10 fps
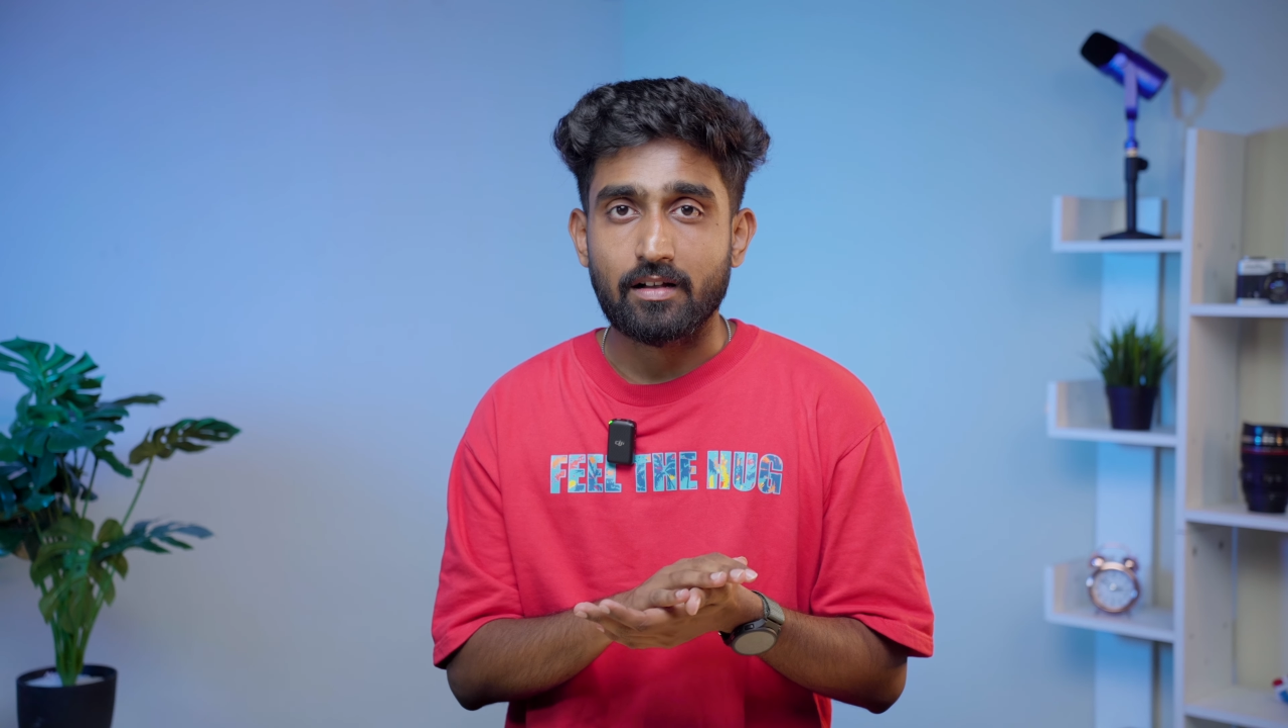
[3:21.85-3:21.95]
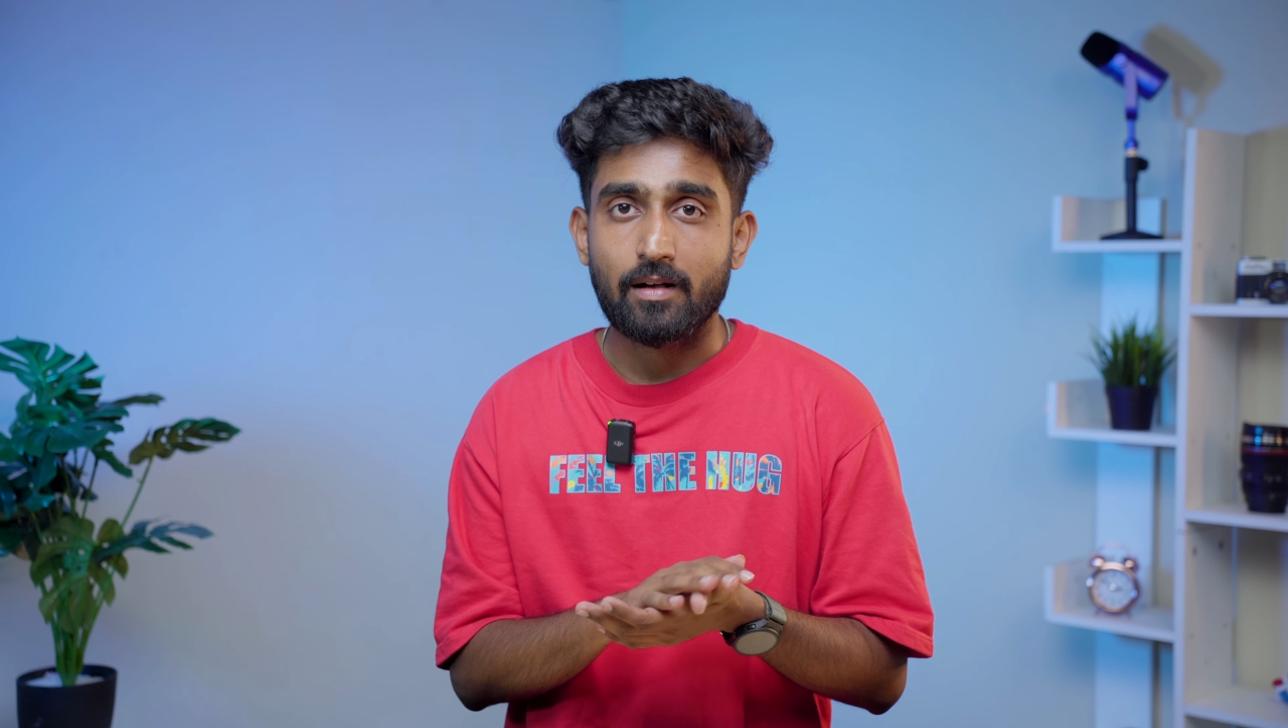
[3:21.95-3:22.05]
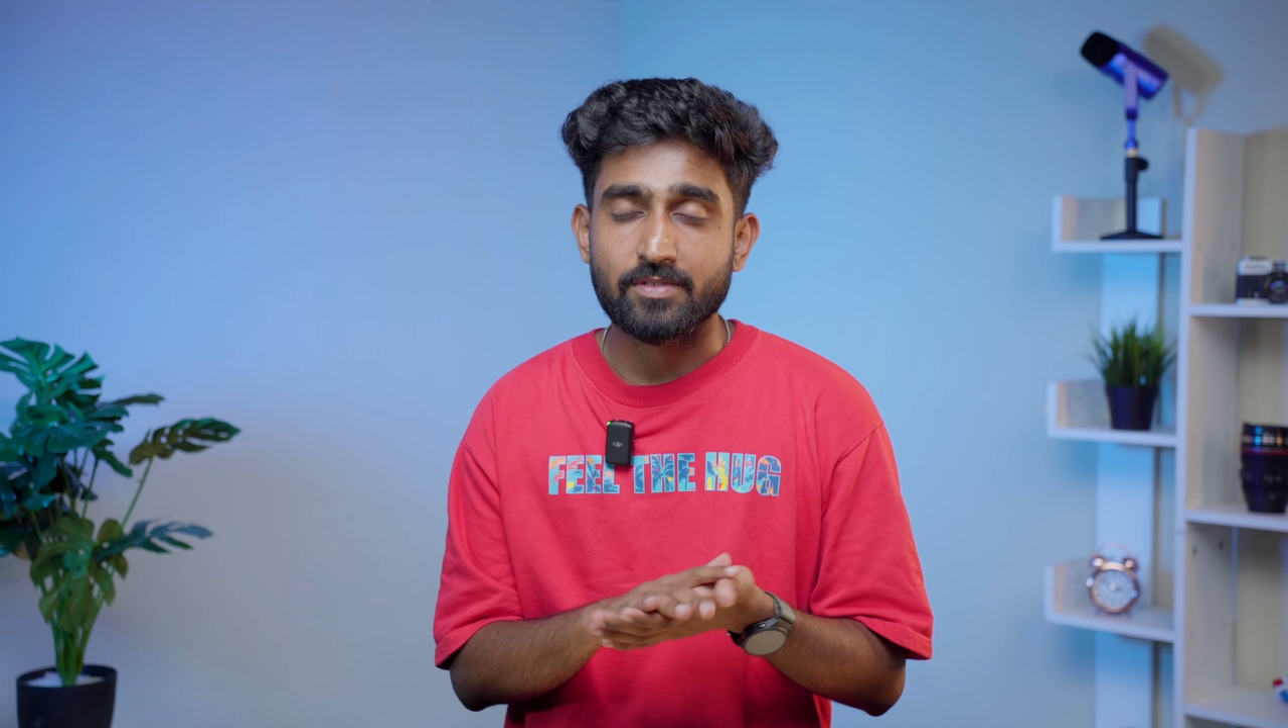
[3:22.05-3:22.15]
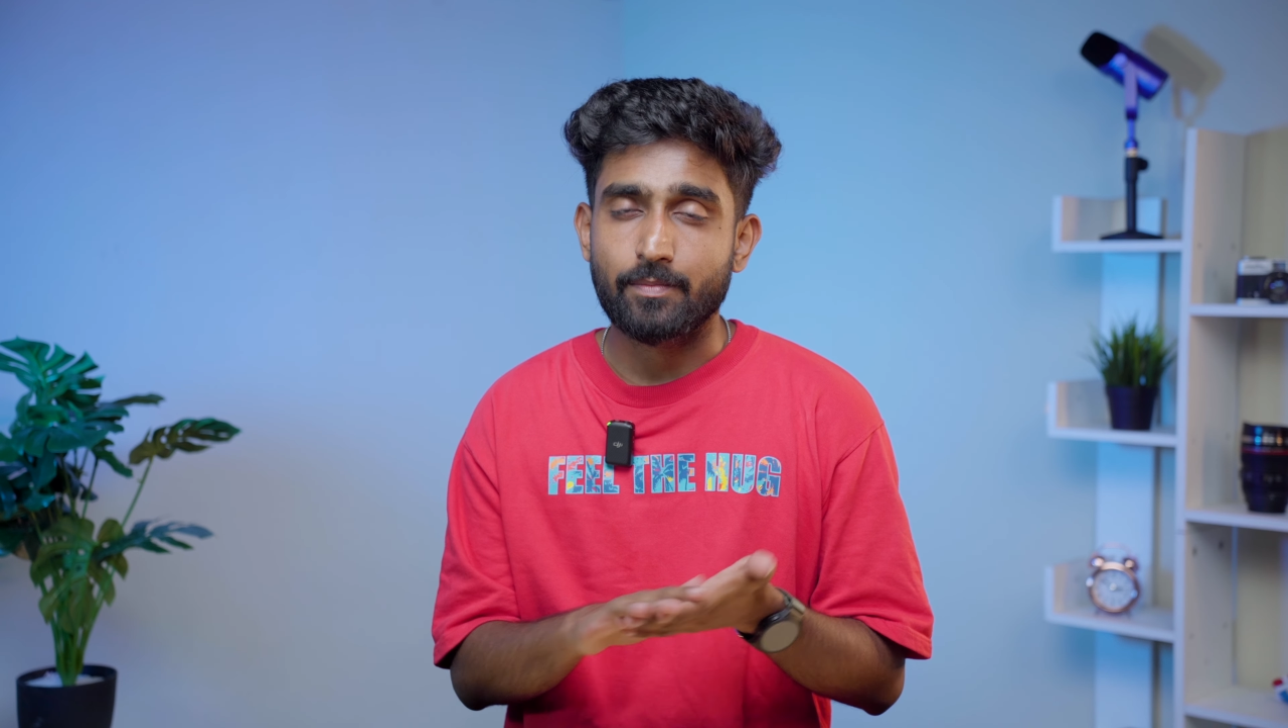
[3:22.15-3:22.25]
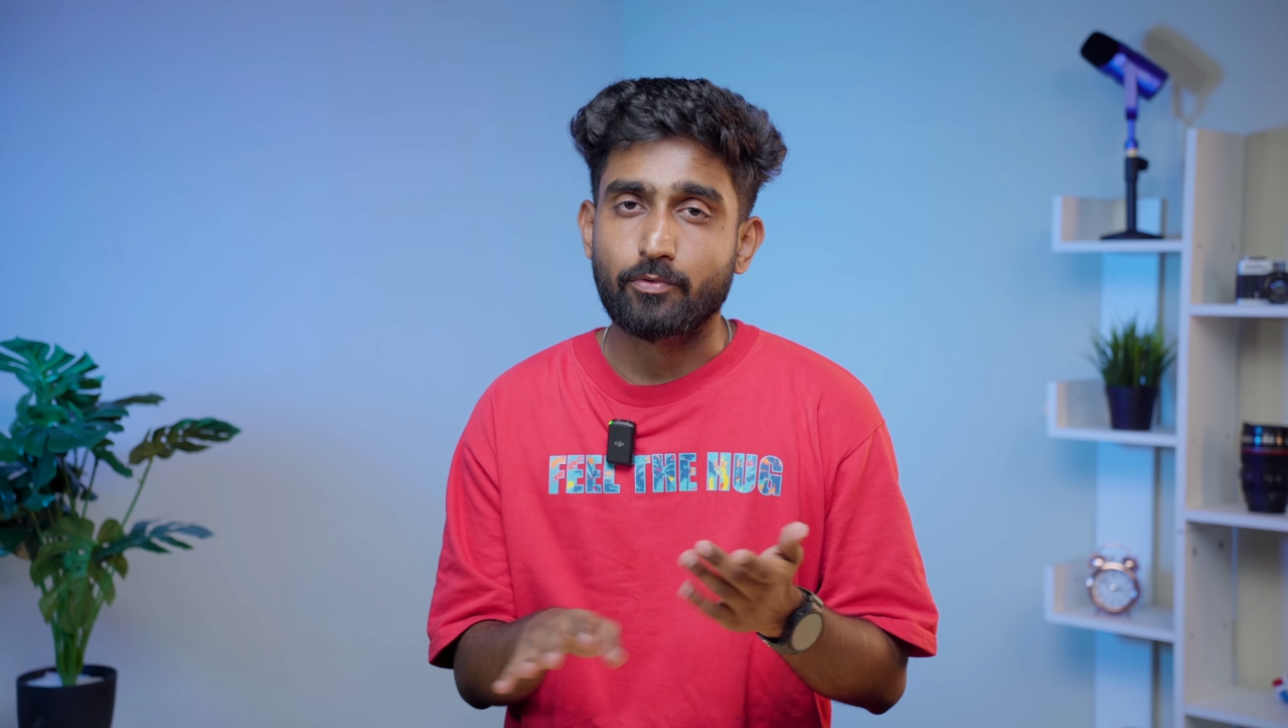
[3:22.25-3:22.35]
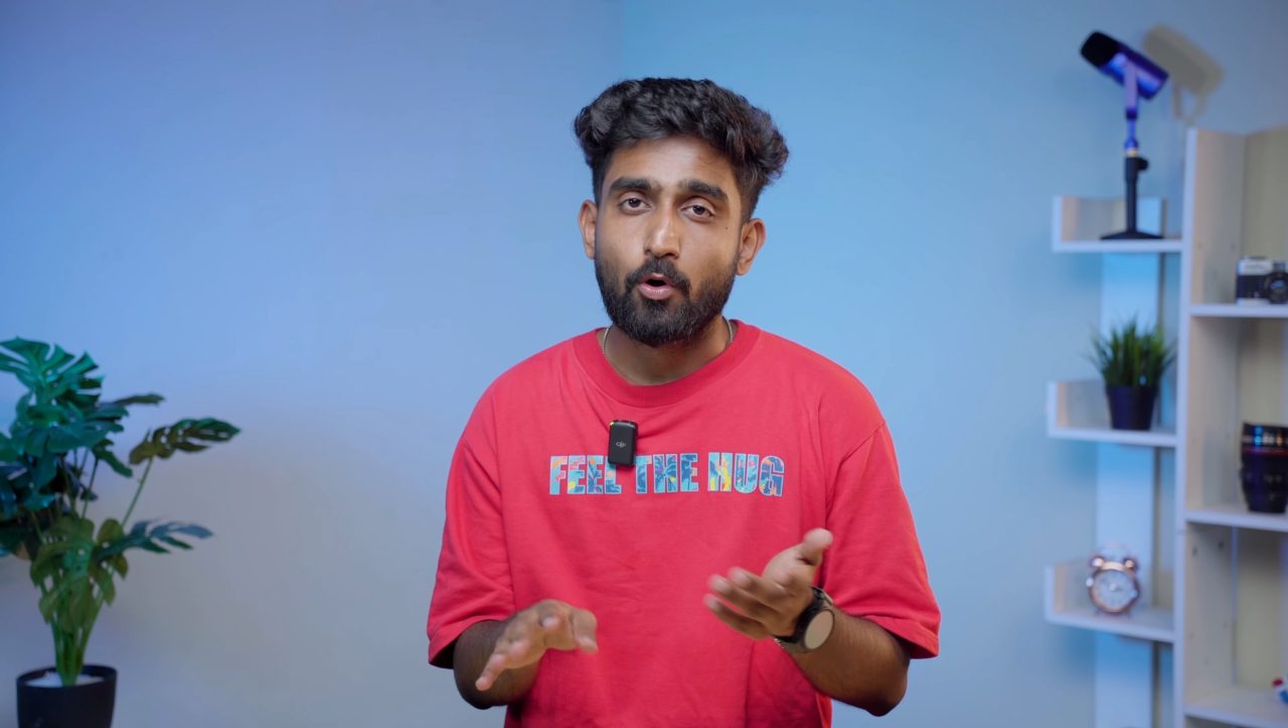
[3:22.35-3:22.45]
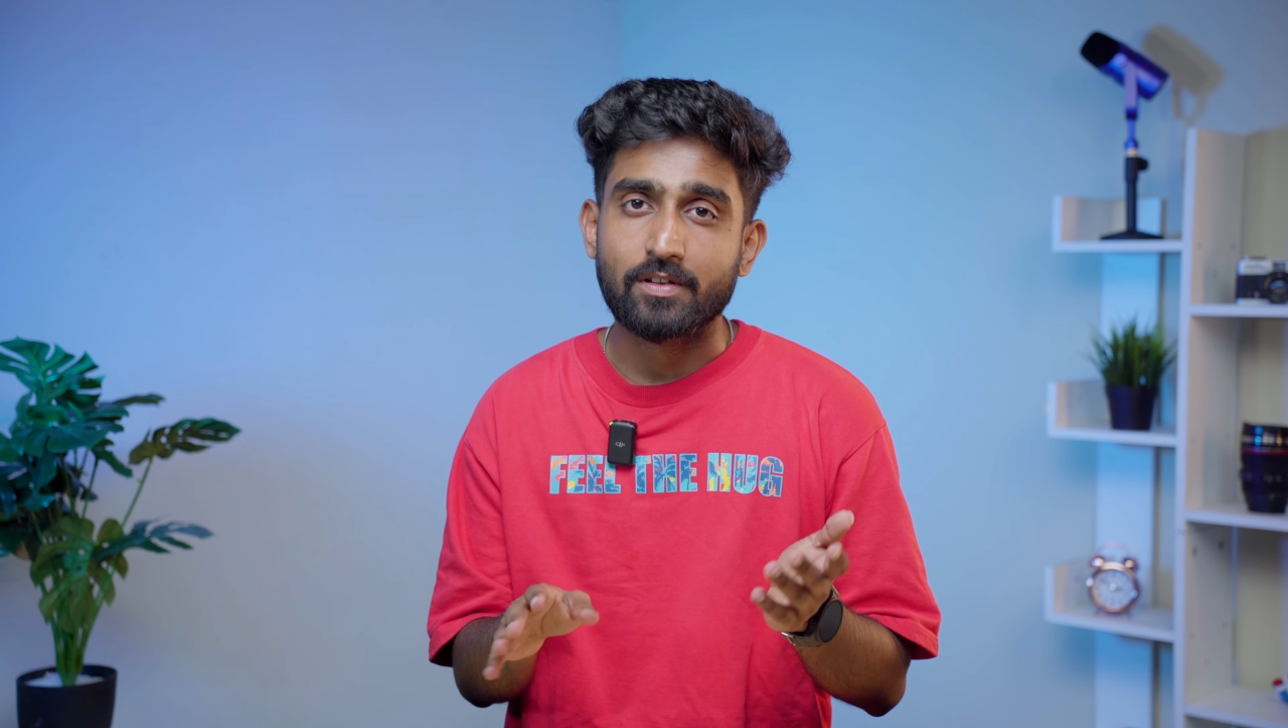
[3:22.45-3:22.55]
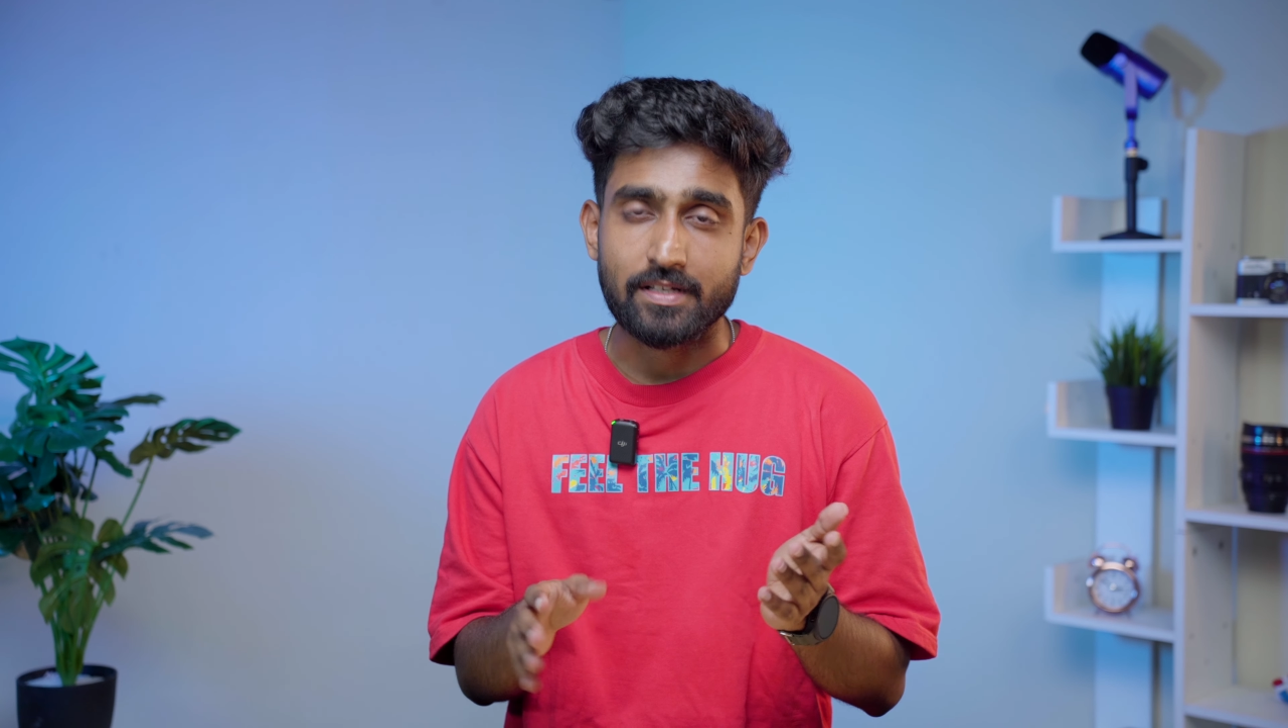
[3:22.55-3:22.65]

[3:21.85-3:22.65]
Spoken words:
comes approx